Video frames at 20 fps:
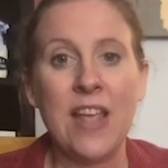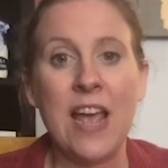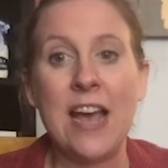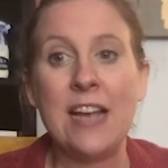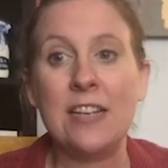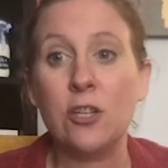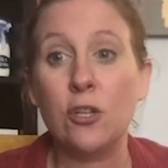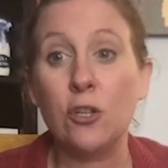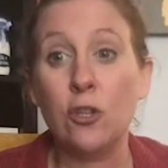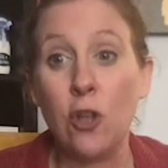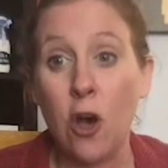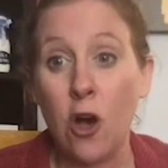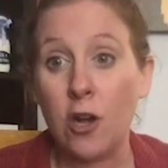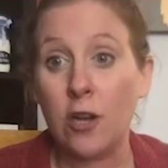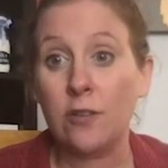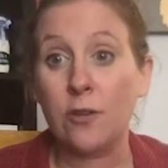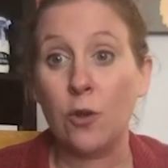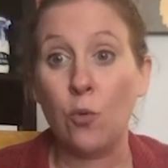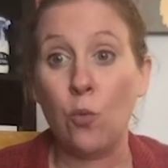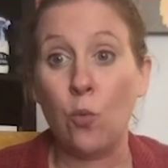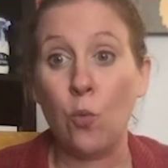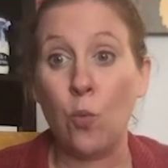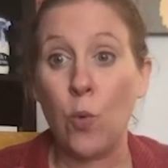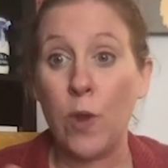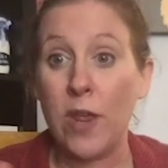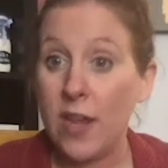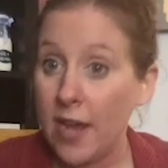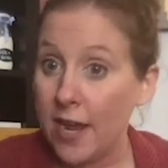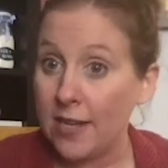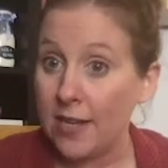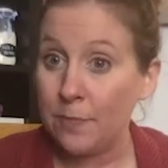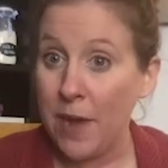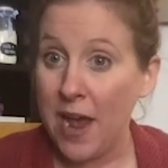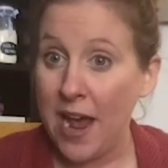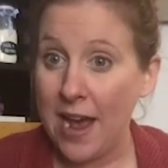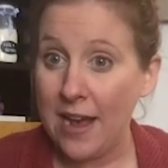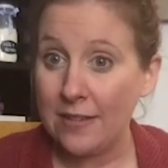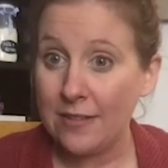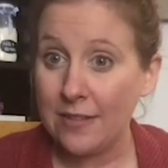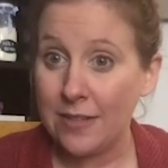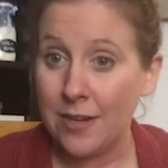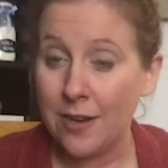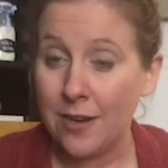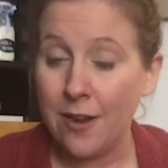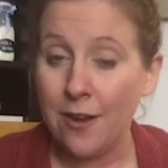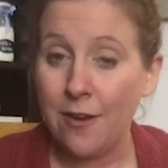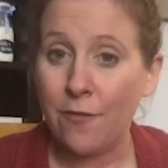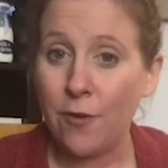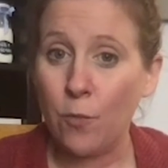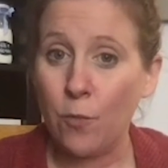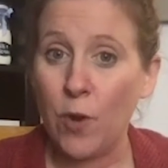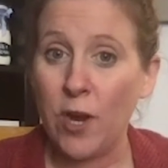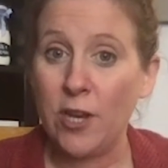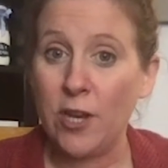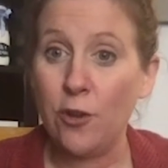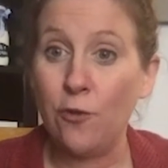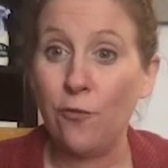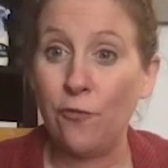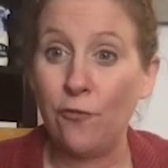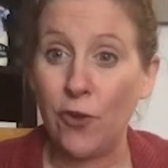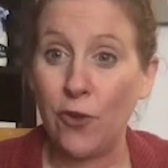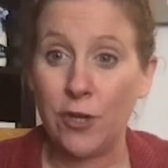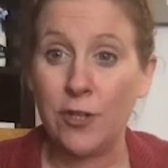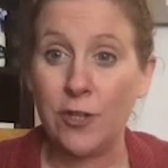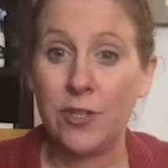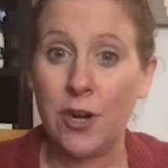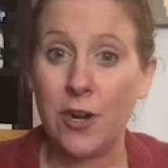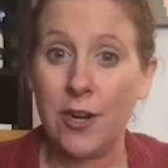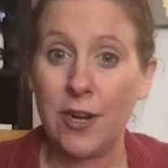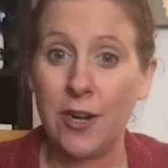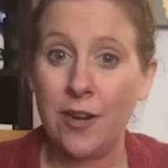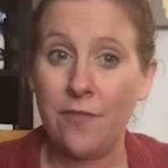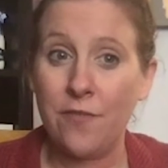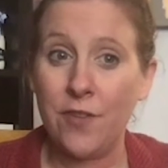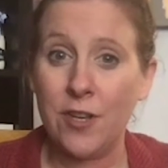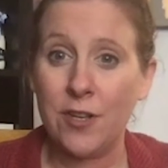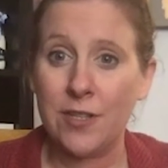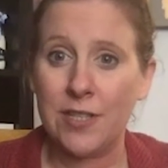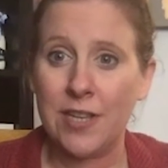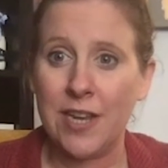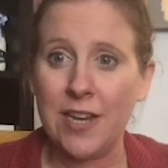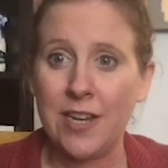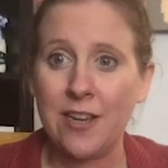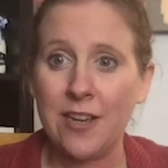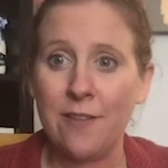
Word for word: as long as a week has passed from when you first started to feel sick